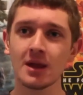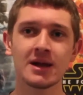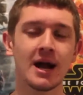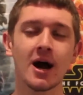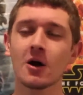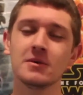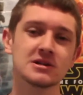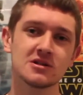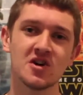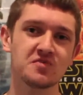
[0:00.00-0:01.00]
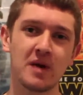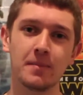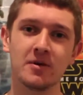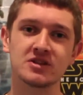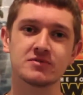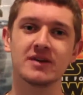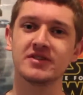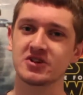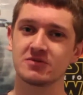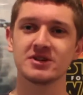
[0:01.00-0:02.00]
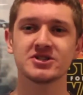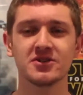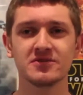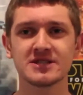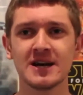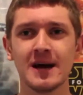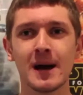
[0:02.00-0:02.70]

yeah, I almost lost Pepper, so I ditched all my suits,